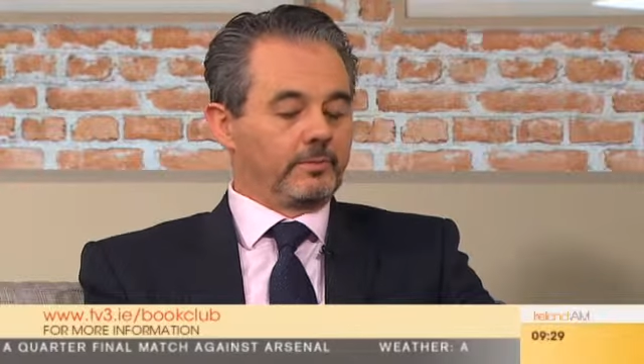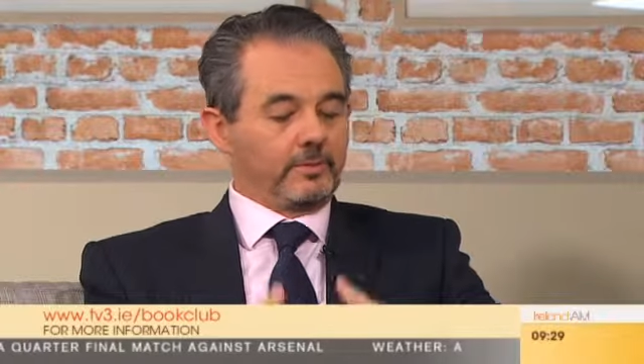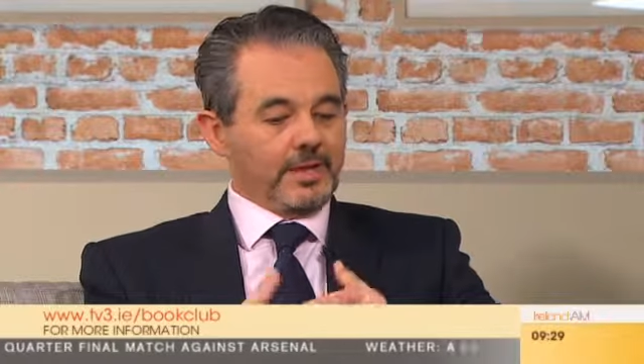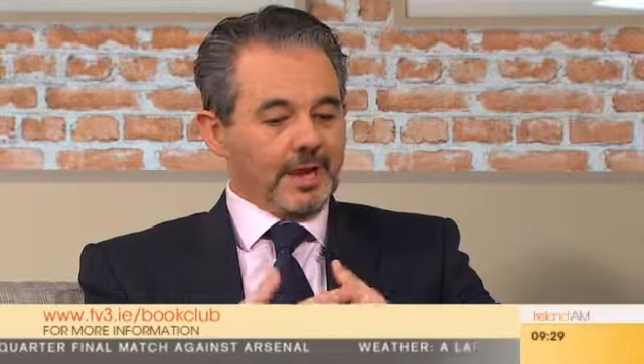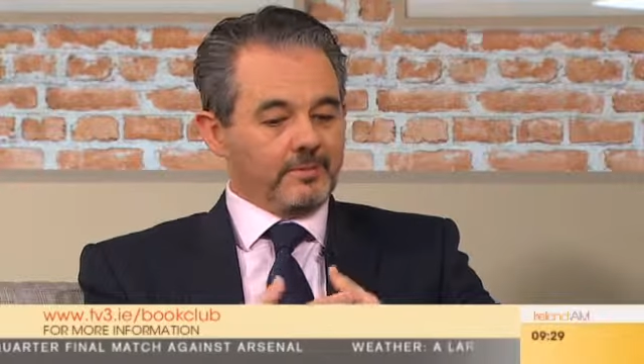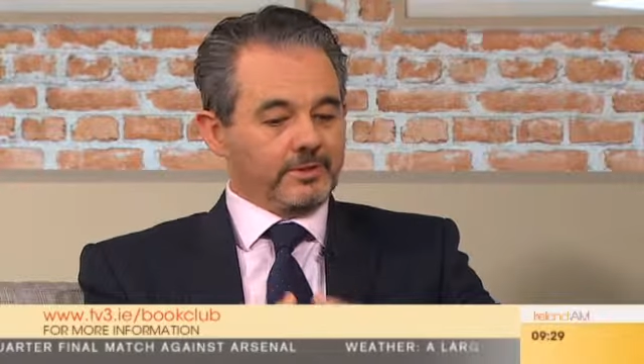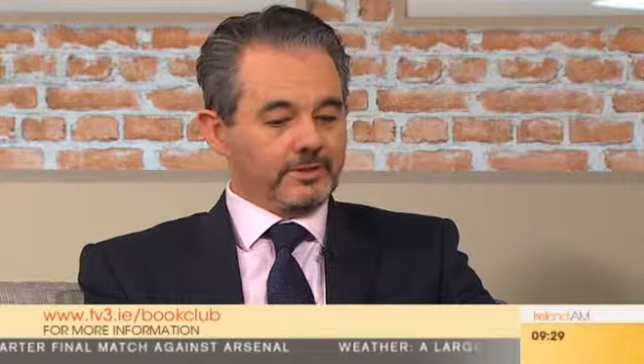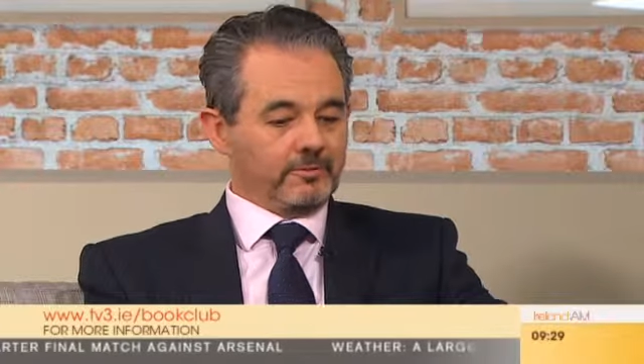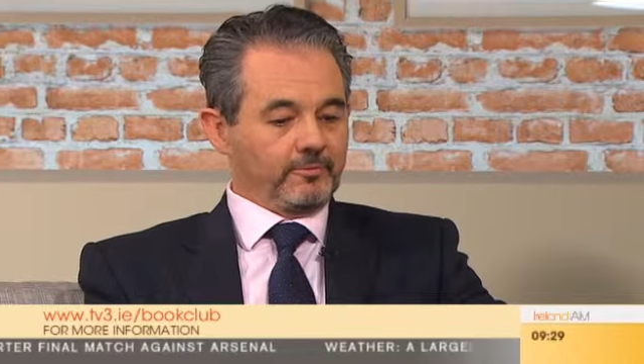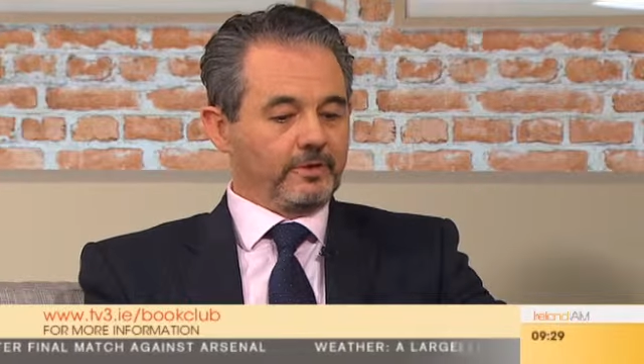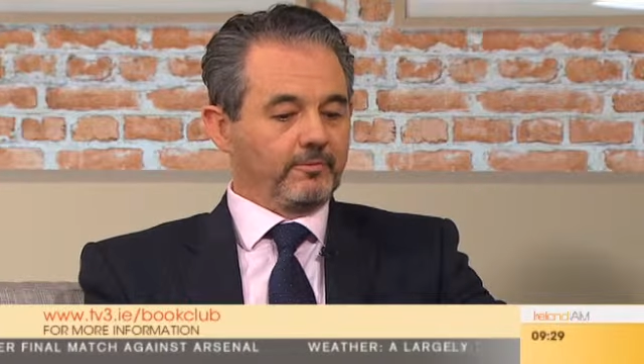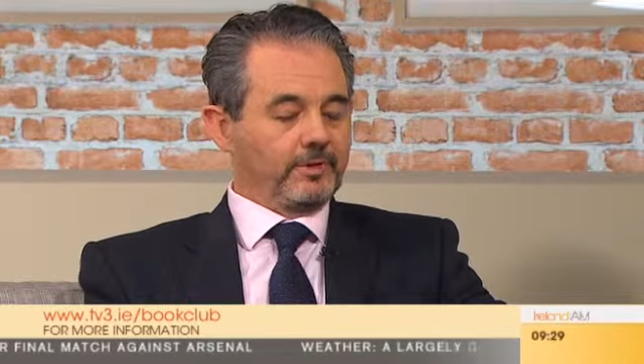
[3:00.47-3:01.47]
we happen to have
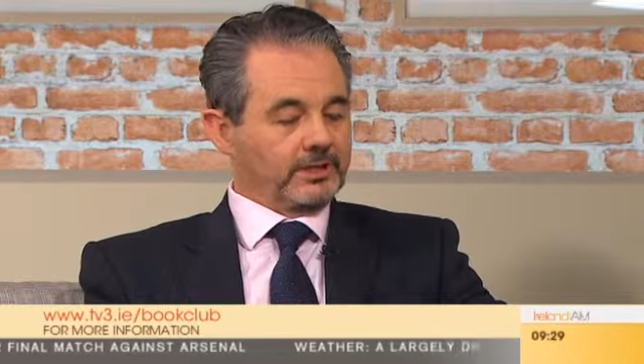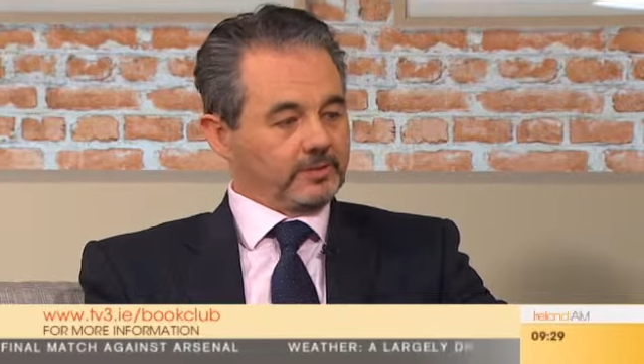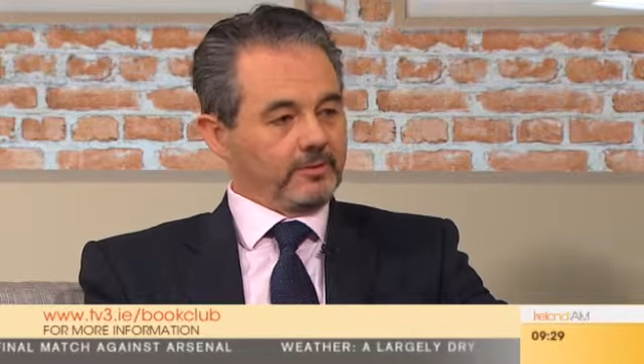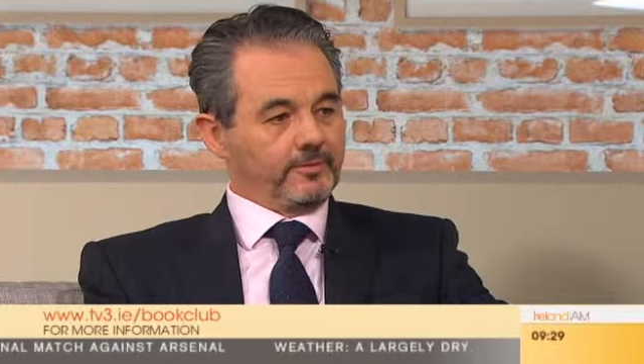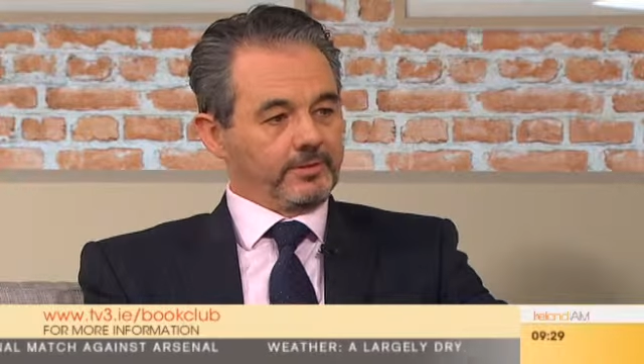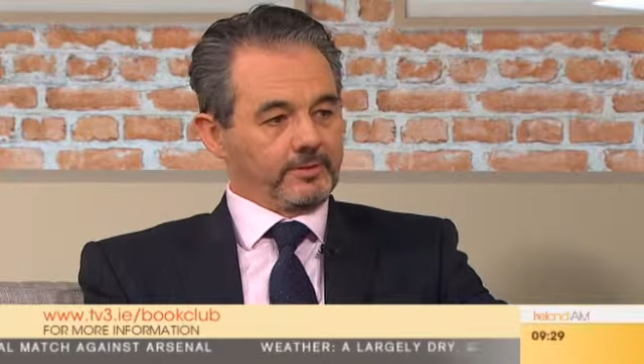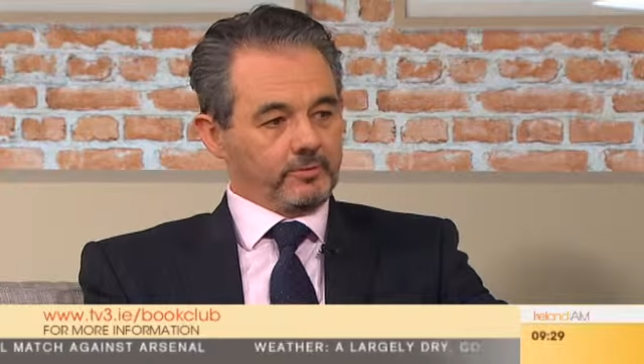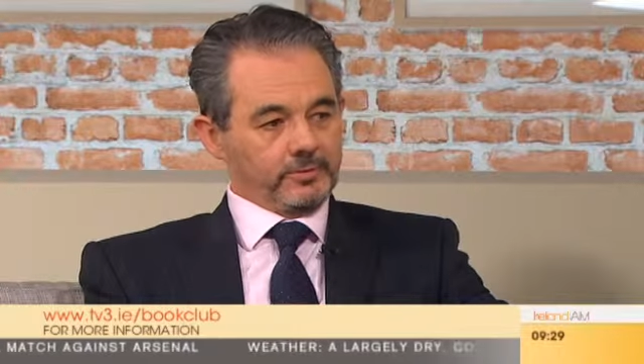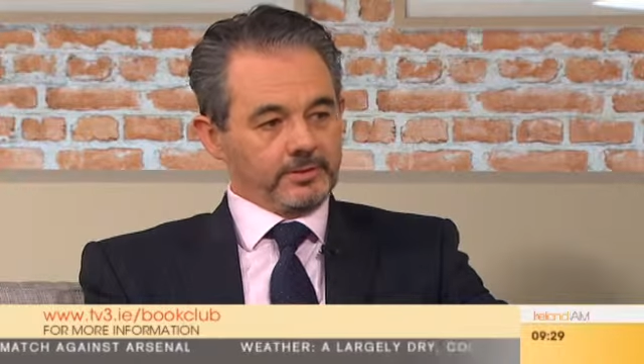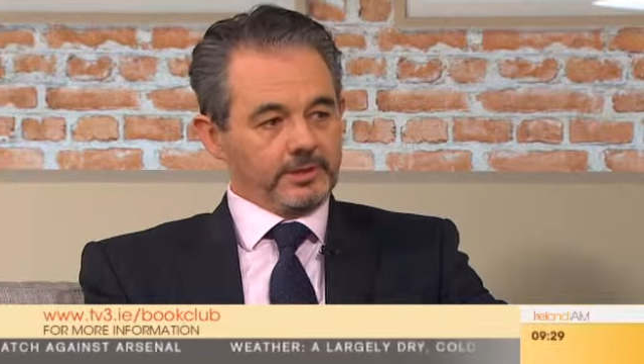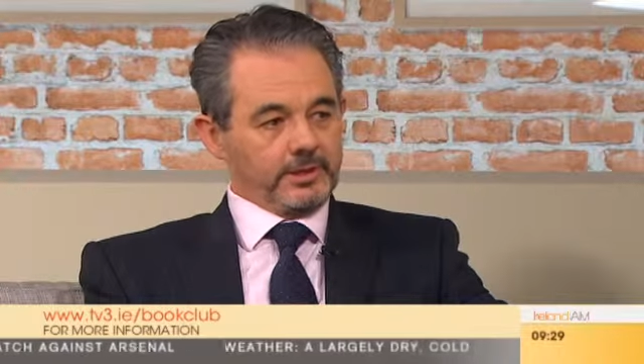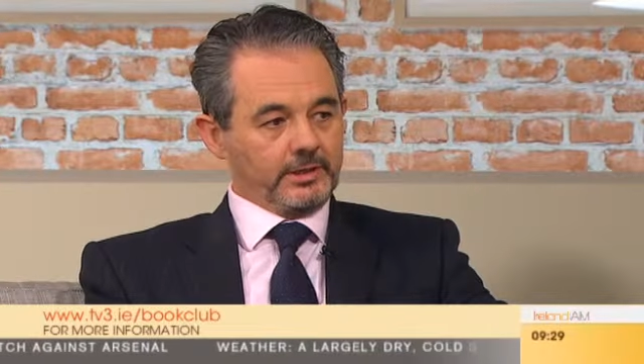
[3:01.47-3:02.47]
been victim of it at one
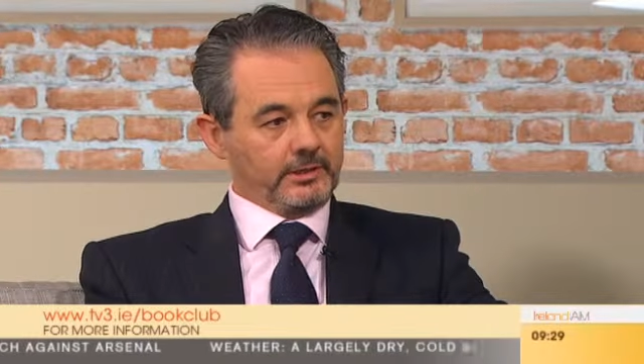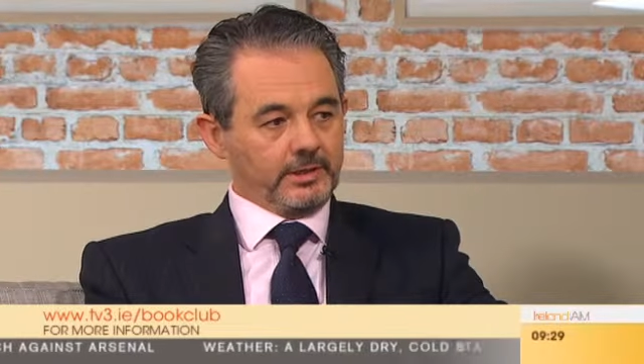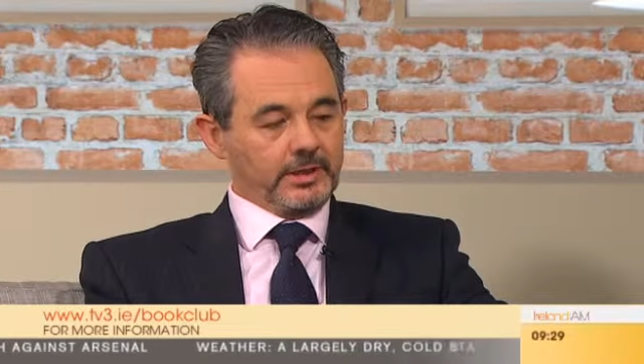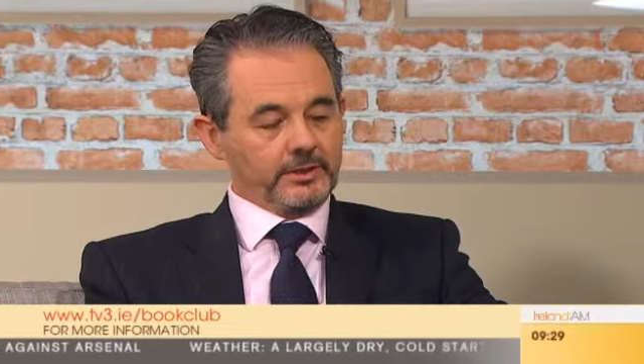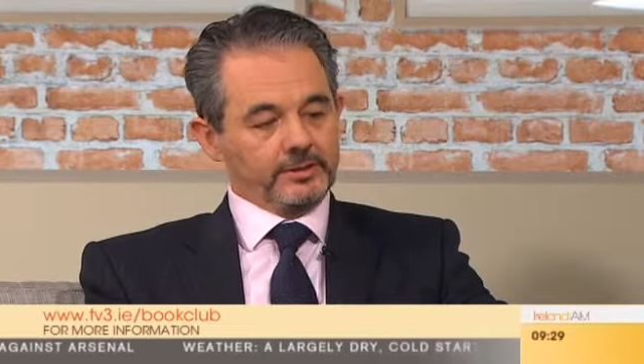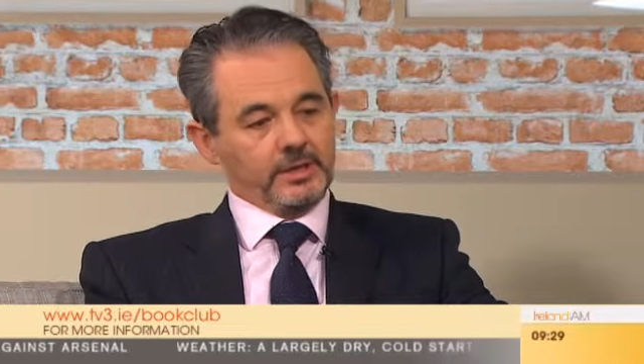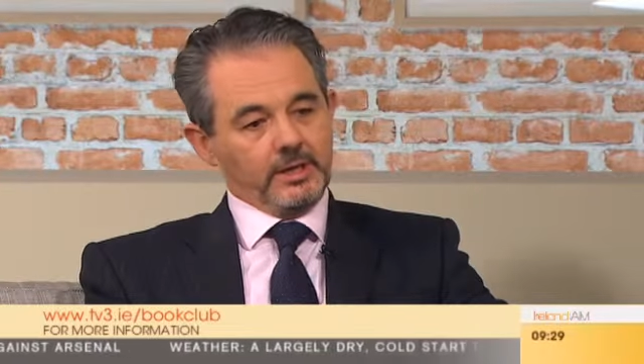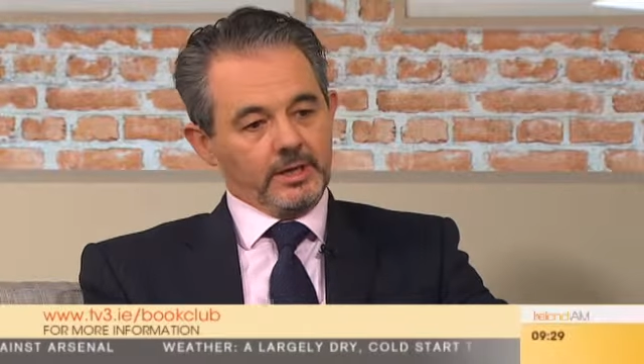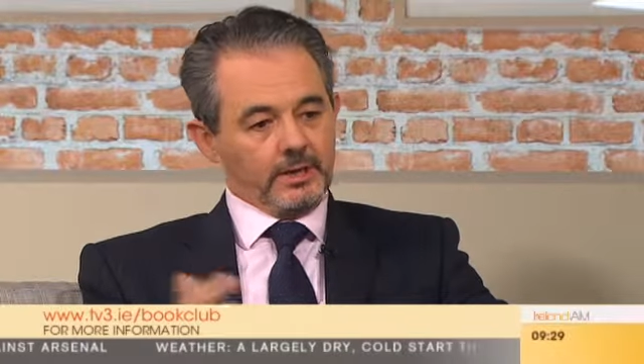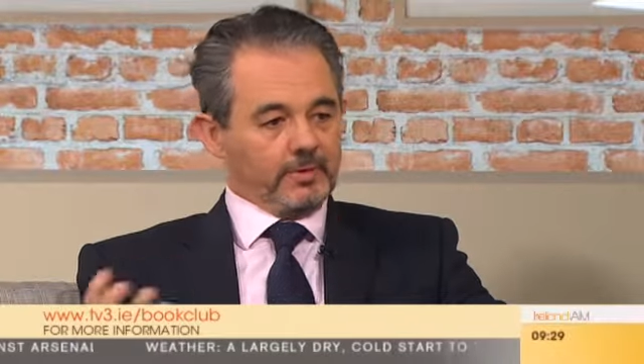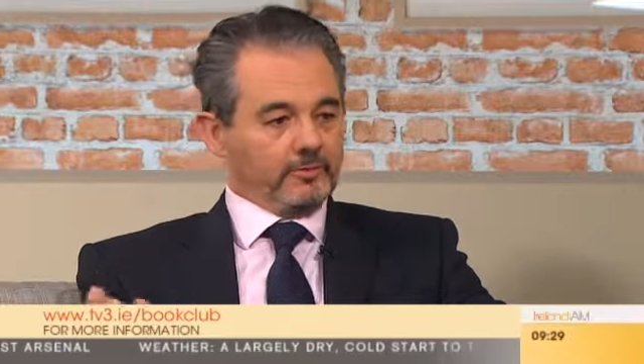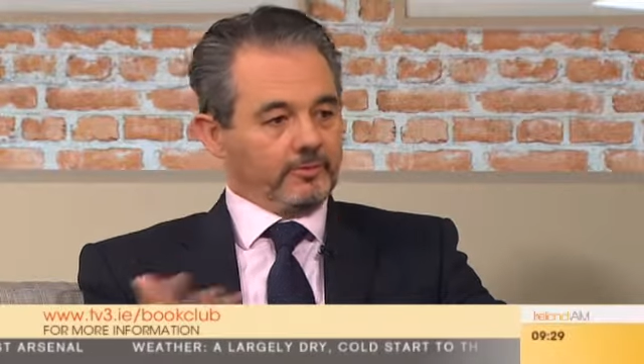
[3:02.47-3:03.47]
stage, and I
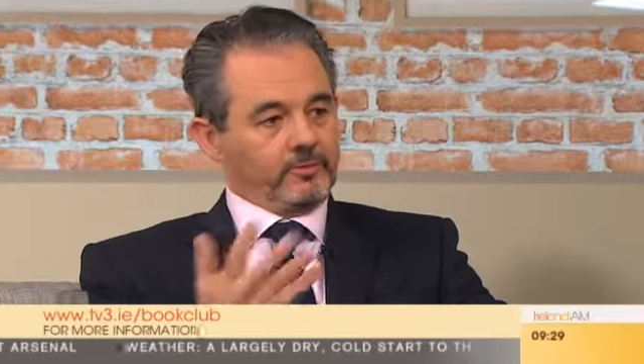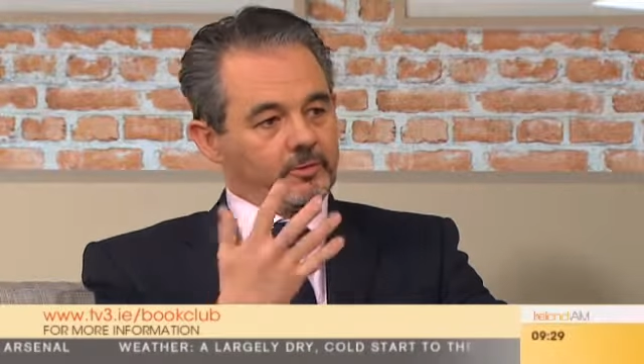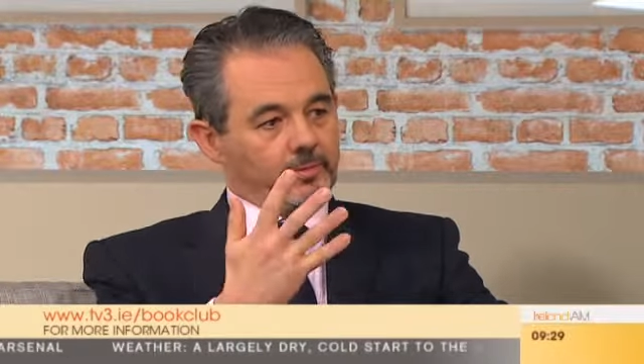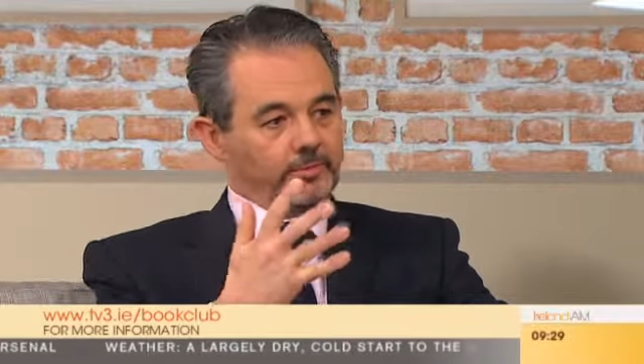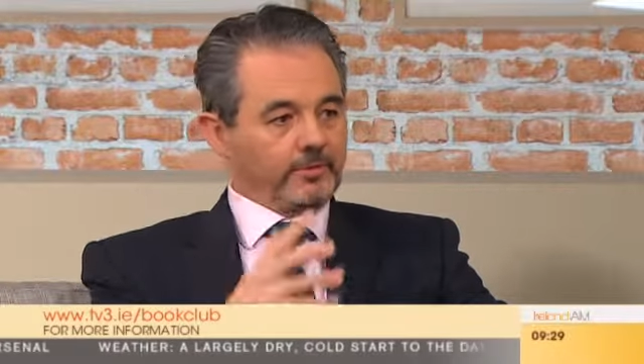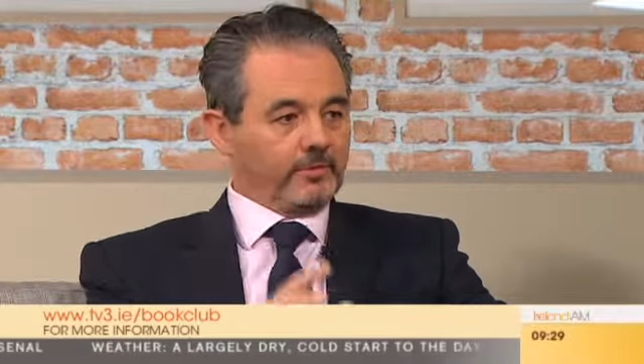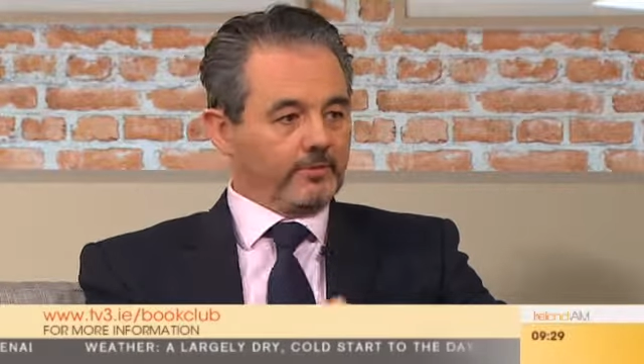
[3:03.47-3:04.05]
believe we've come through the